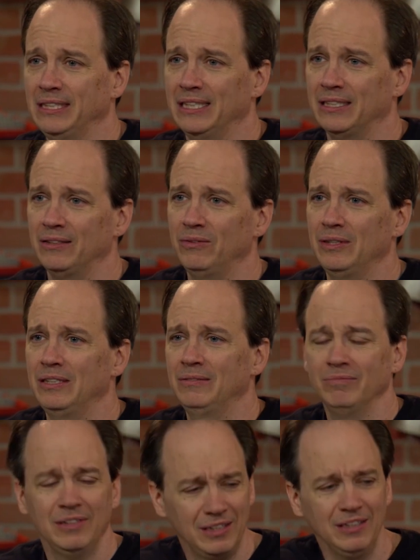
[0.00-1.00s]
Yeah, well,
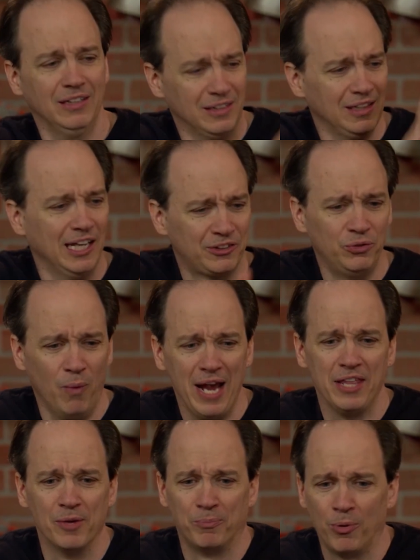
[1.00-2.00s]
let's
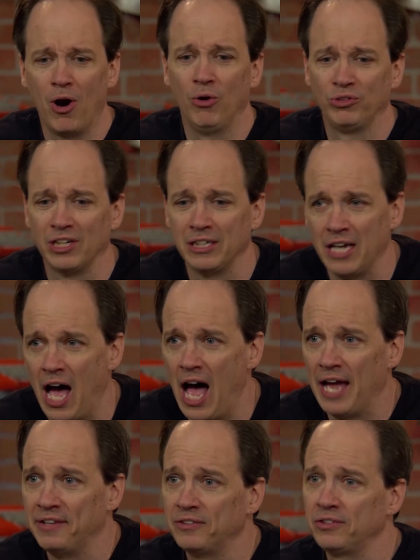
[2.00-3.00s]
weigh the pros and
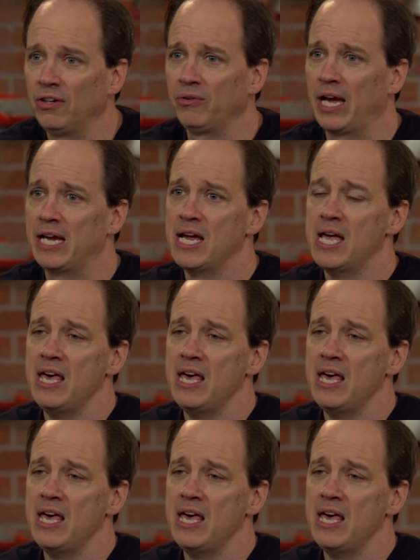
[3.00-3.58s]
cons, okay?